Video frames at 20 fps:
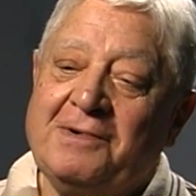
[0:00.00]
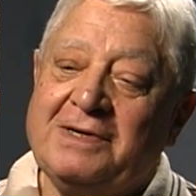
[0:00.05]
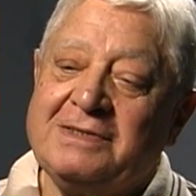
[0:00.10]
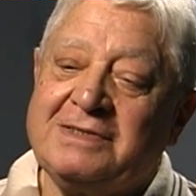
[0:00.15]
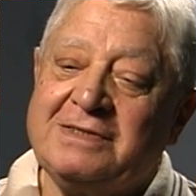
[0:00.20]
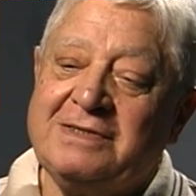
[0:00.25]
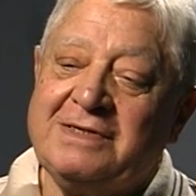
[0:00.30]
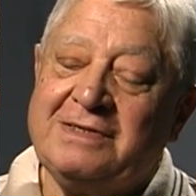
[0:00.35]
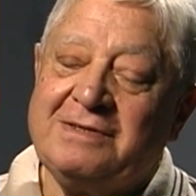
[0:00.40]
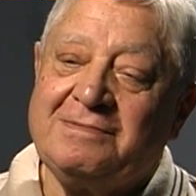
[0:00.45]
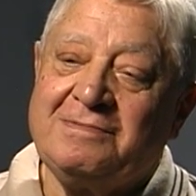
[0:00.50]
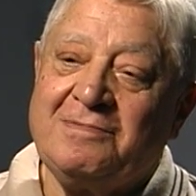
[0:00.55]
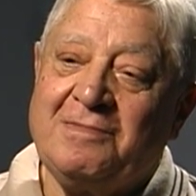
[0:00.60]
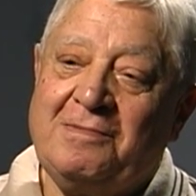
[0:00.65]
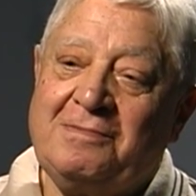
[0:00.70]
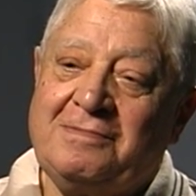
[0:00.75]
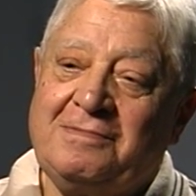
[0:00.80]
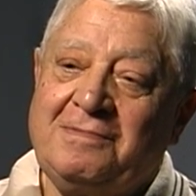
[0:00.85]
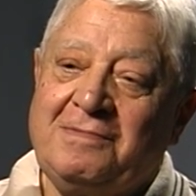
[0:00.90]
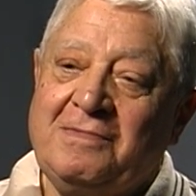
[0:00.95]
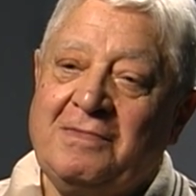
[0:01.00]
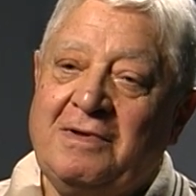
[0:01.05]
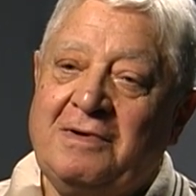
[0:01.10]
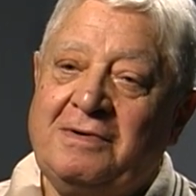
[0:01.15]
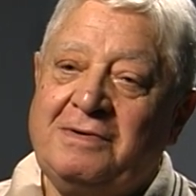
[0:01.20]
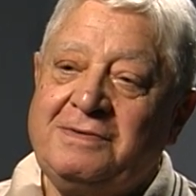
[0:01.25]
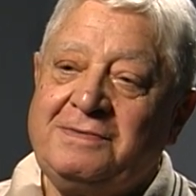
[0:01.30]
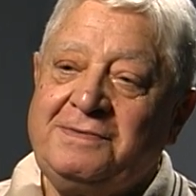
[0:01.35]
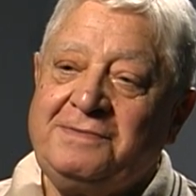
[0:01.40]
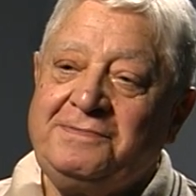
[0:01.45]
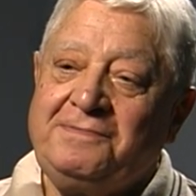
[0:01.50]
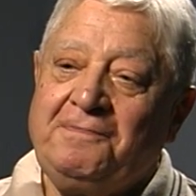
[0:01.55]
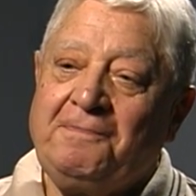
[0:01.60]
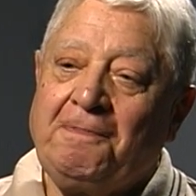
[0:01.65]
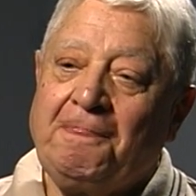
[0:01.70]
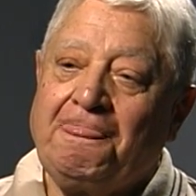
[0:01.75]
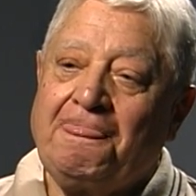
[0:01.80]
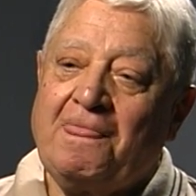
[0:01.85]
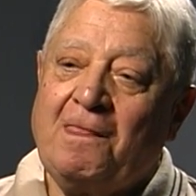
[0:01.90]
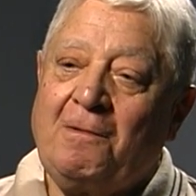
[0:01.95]
That's great stuff. What about some
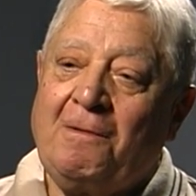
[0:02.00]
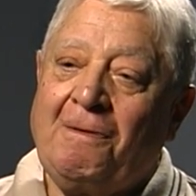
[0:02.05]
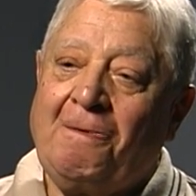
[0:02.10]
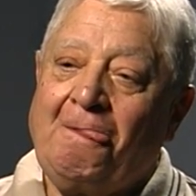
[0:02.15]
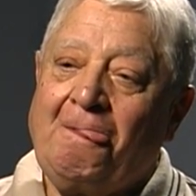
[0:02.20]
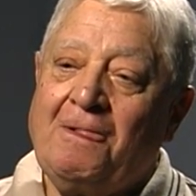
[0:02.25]
of the?